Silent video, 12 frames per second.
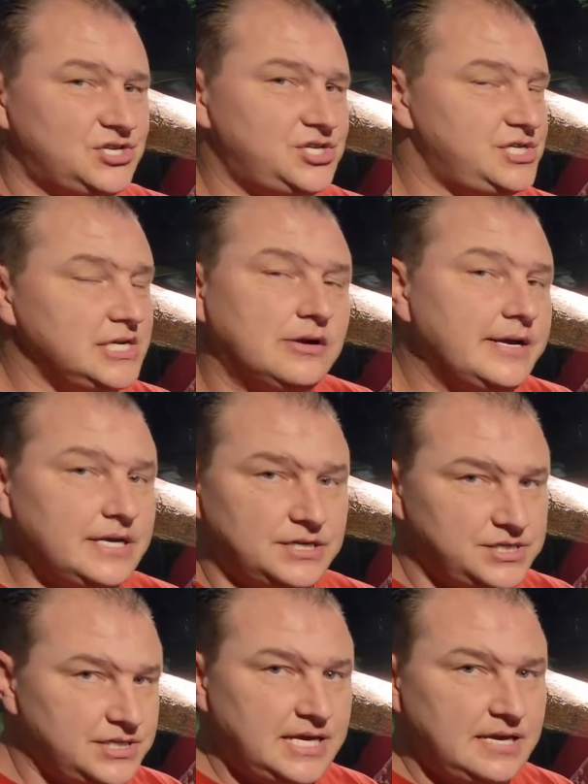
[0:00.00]

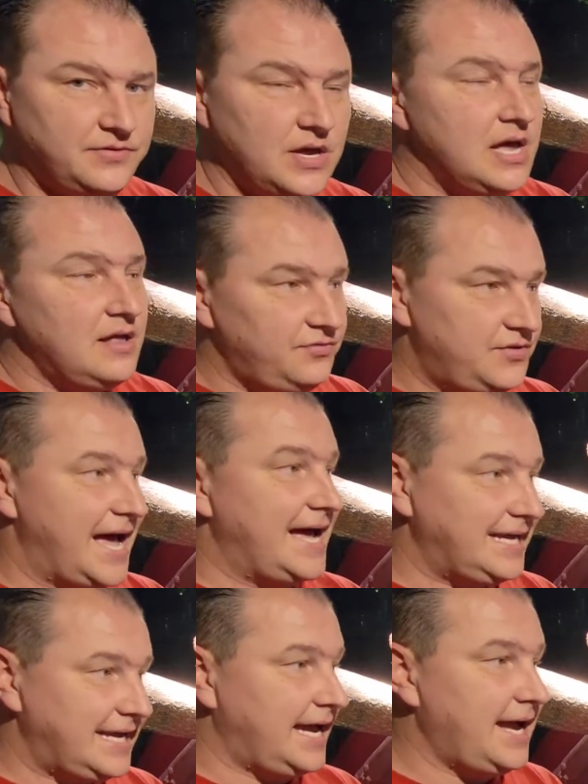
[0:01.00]
serious teeth.
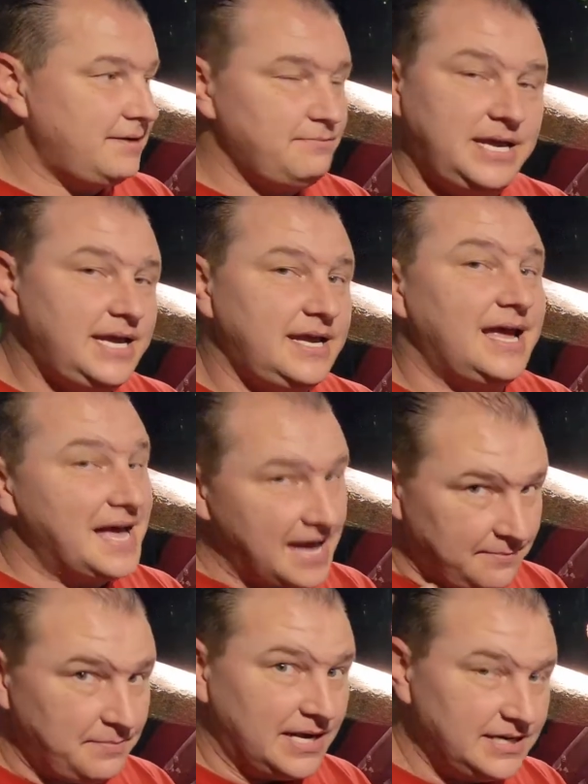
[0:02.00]
That can be
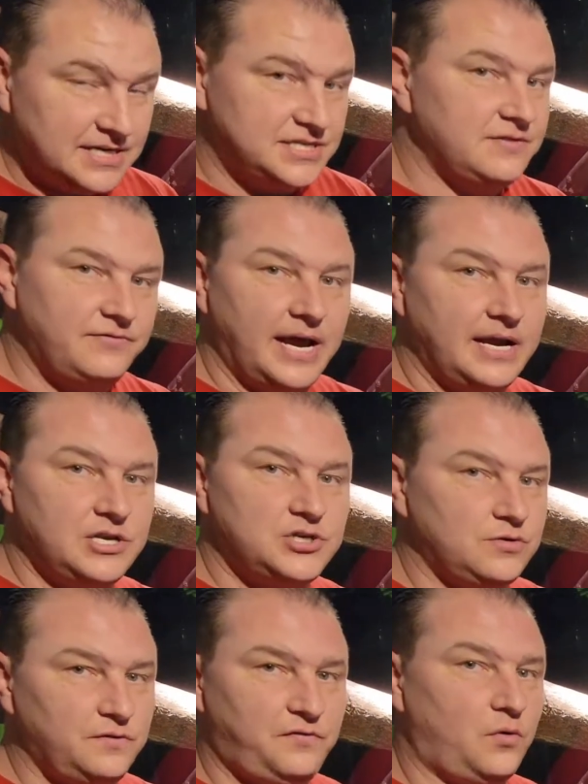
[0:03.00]
a big
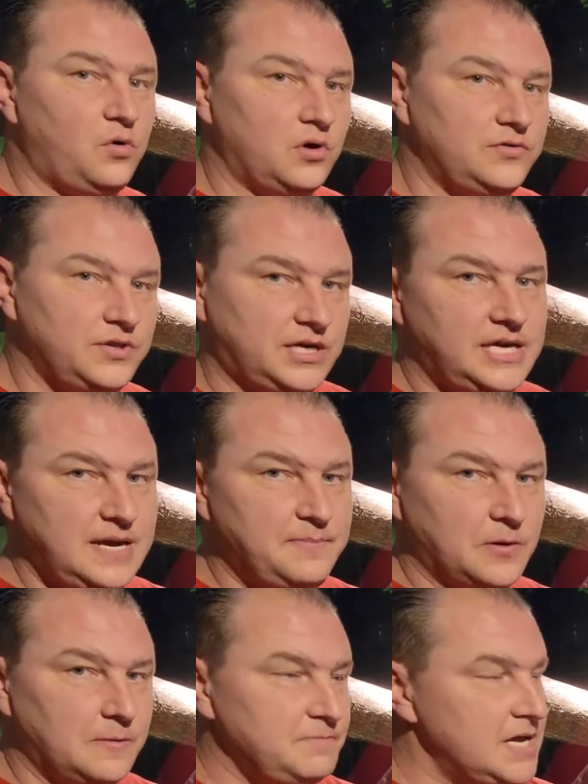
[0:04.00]
disadvantage for the
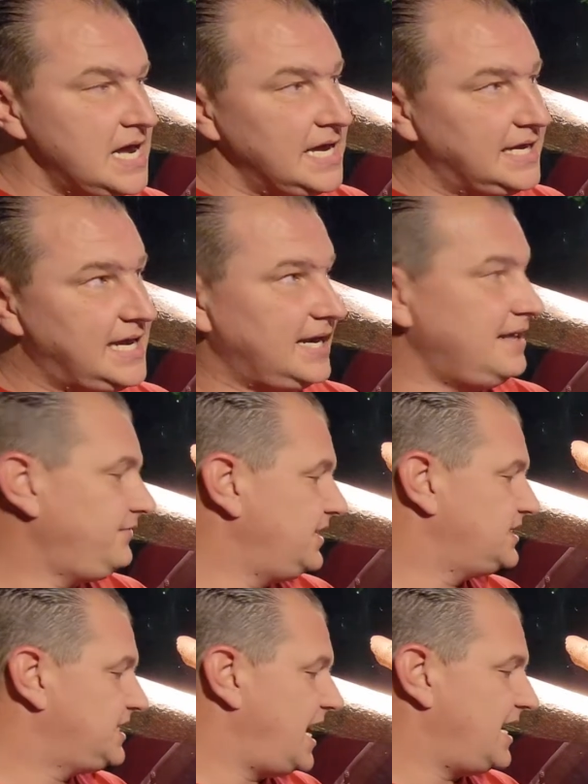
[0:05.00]
keeper. Getting
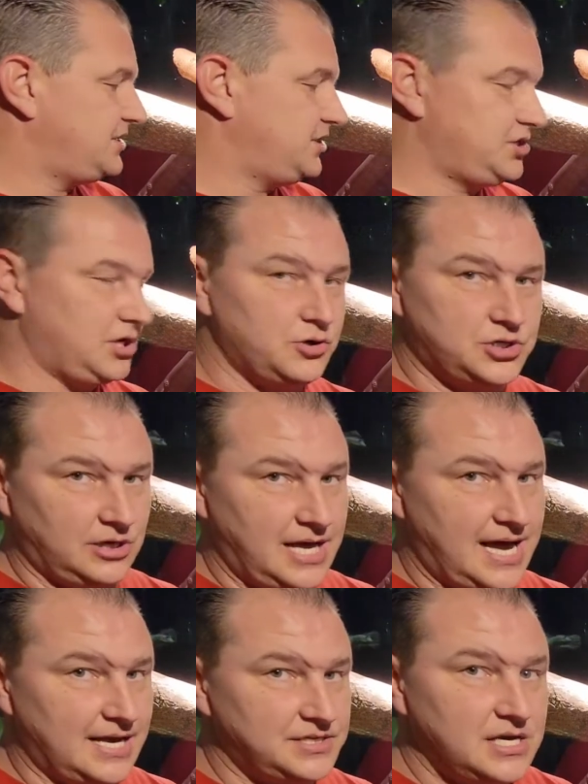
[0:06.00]
these guys to
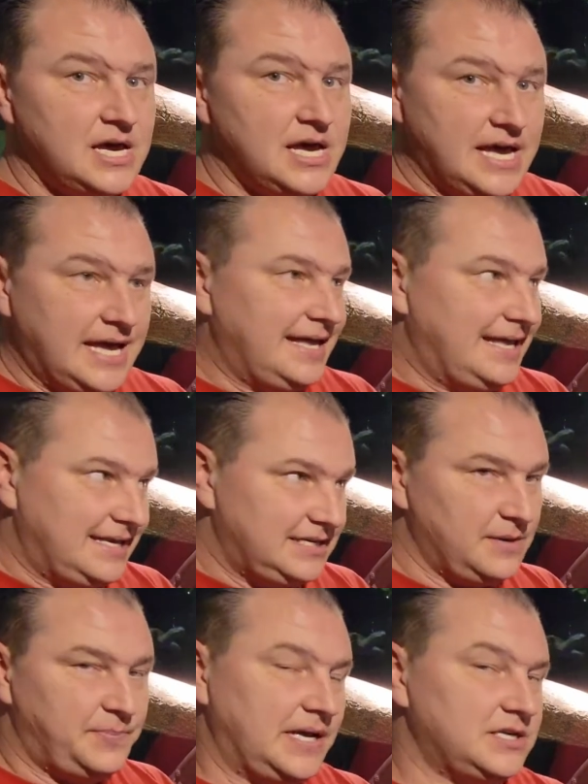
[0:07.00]
socialize
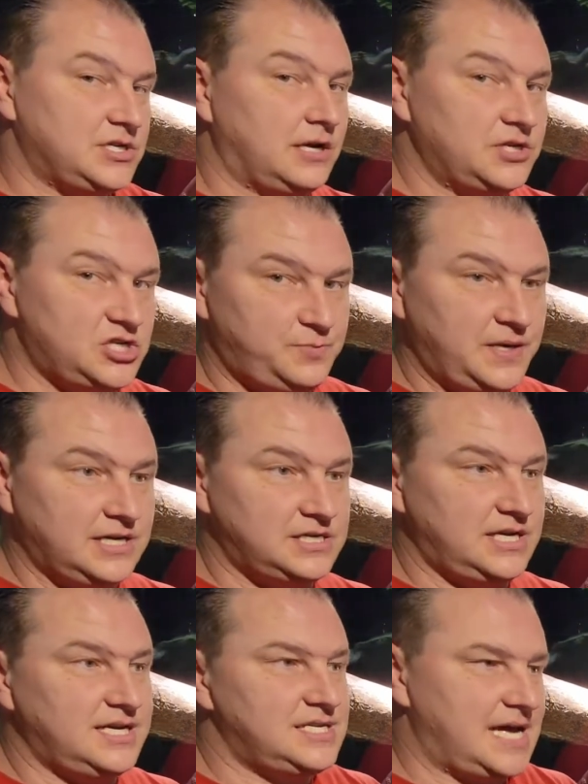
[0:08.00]
depends on the
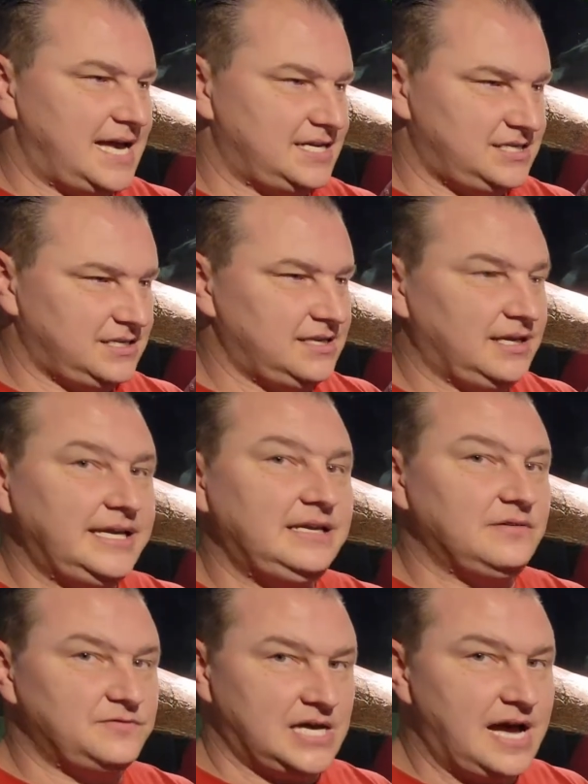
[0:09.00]
species as to the
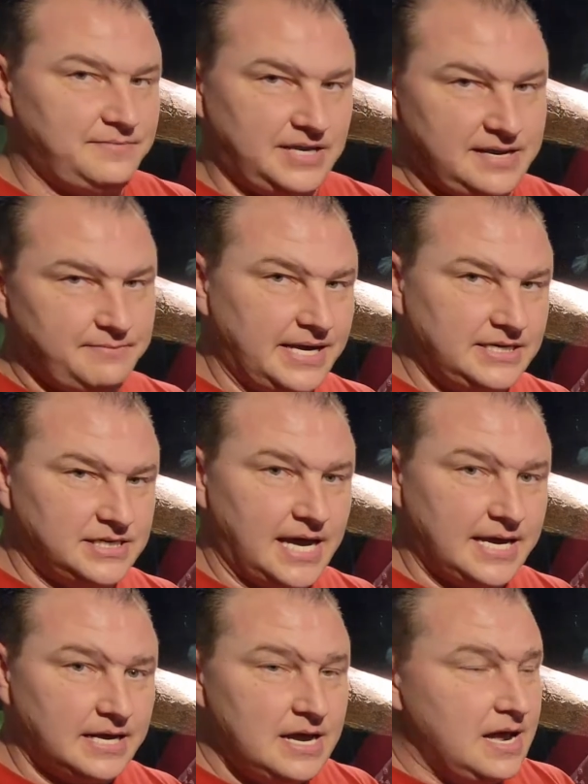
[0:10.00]
length of time that it may
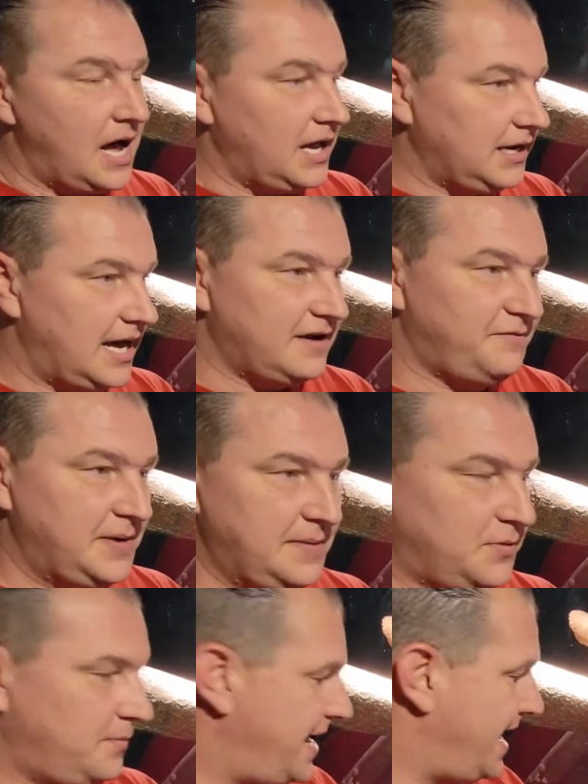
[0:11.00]
take. A lot of
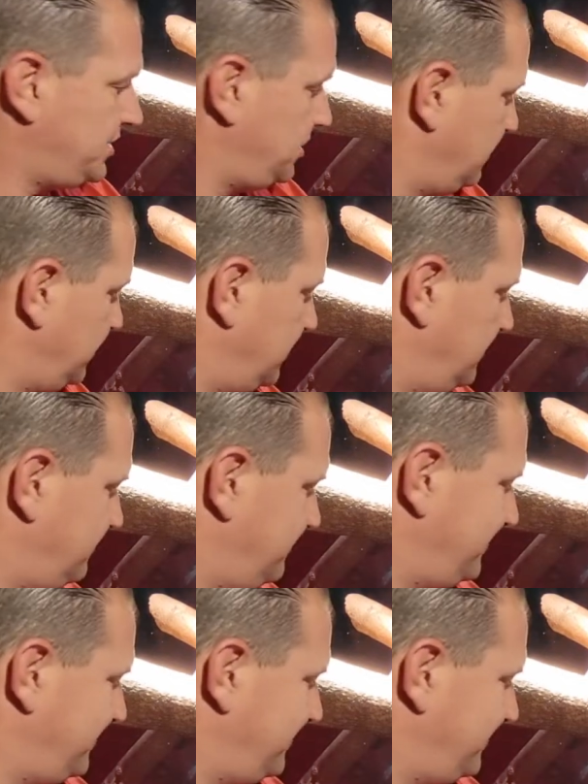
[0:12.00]
people bash on the